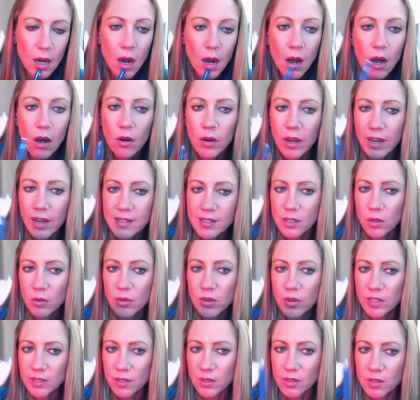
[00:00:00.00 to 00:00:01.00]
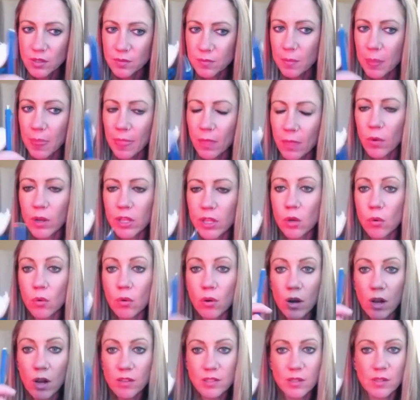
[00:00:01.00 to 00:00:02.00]
Okay. So this is what you
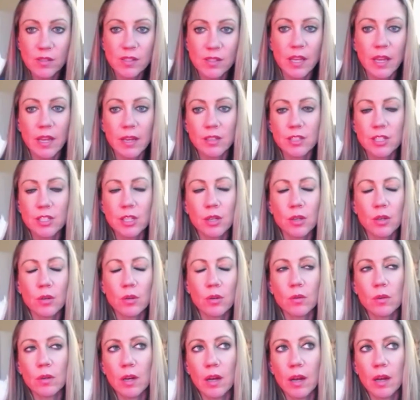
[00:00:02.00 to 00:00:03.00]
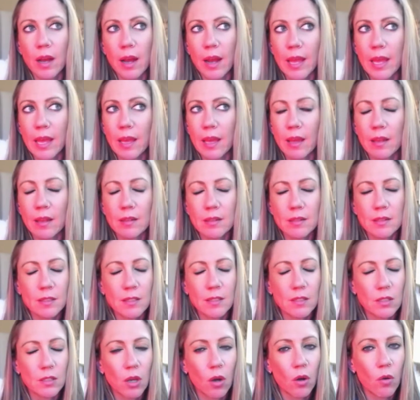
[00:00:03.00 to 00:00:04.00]
were also saying too.
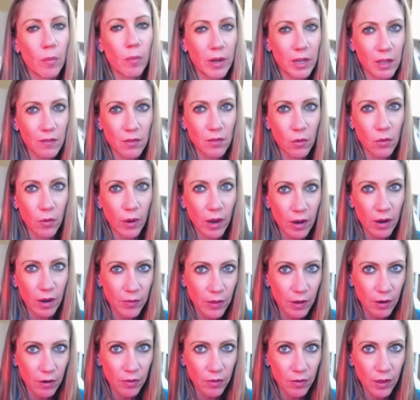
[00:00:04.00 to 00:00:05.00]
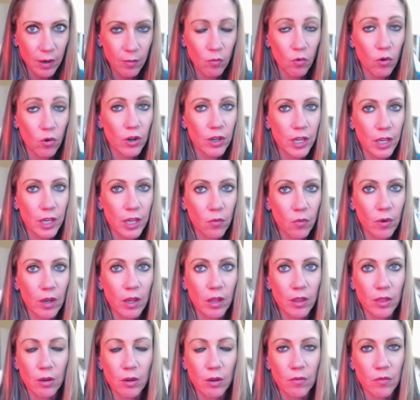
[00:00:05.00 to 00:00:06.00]
So many of you out there that I'm working
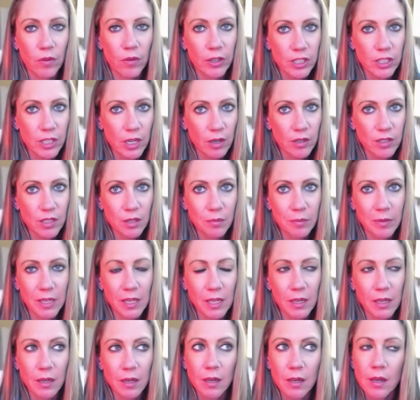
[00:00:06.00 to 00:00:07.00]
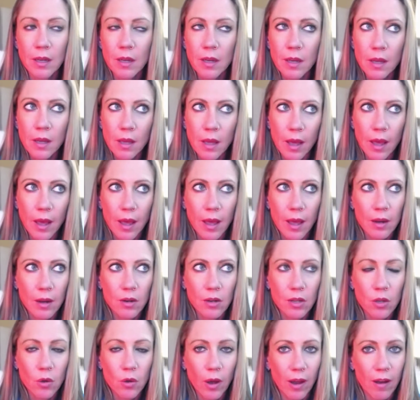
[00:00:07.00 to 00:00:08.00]
with or reached out to me, and
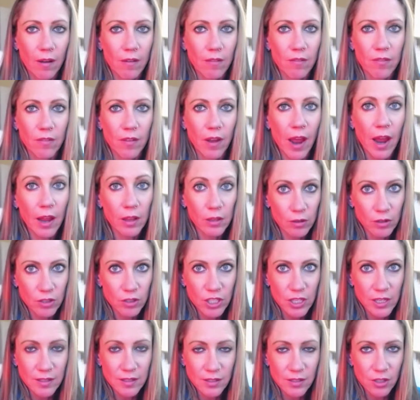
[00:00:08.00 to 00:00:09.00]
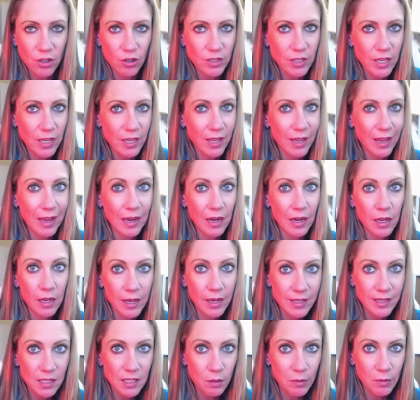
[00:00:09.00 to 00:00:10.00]
you have allergies and you're taking
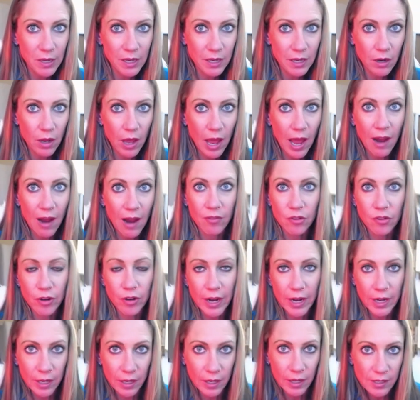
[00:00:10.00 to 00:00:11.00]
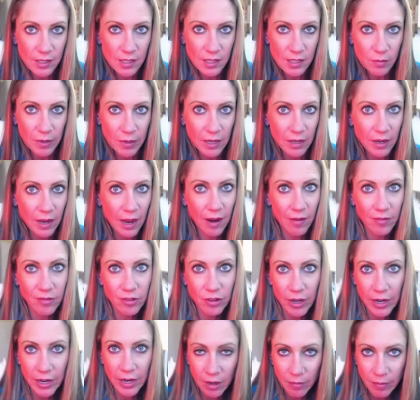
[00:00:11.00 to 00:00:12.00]
antihistamine after
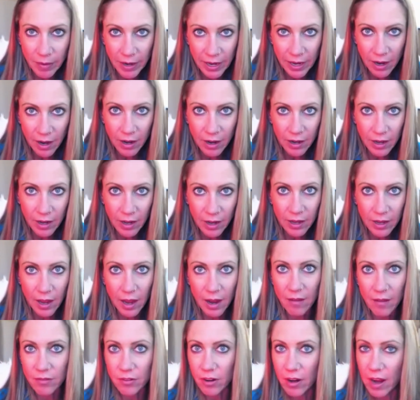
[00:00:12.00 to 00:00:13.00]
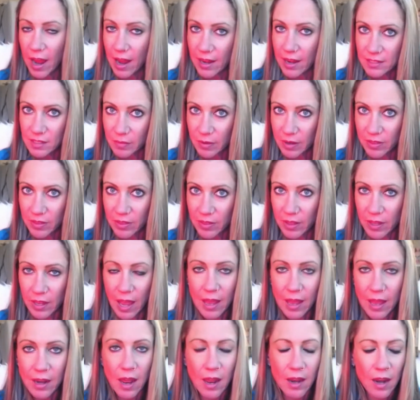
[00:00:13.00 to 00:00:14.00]
antibiotic, after asthma thing.
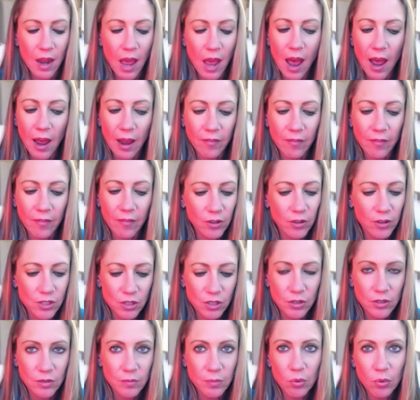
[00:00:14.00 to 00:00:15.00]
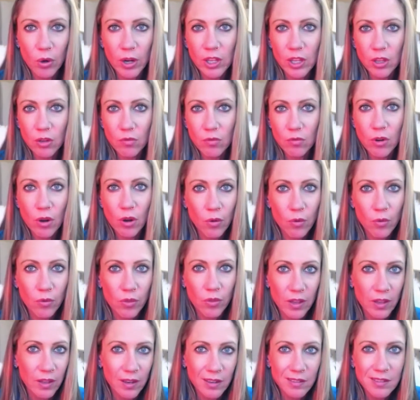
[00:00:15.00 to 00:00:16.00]
And after a certain point,
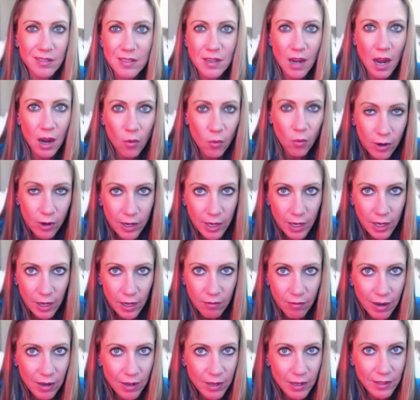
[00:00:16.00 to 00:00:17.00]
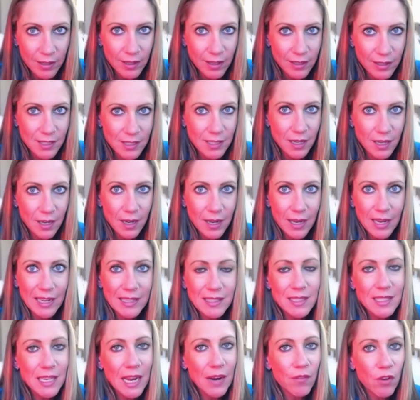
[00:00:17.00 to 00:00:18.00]
that it's not working, right?
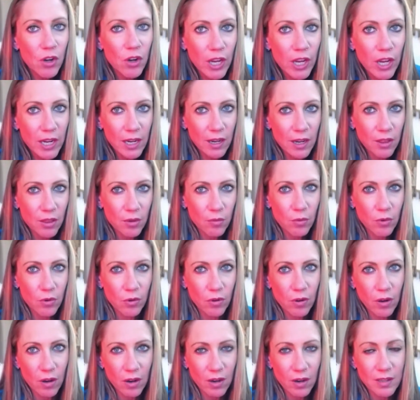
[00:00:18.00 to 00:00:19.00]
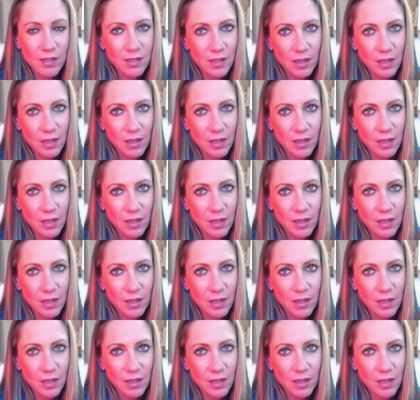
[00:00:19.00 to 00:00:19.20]
It's never getting to the root cause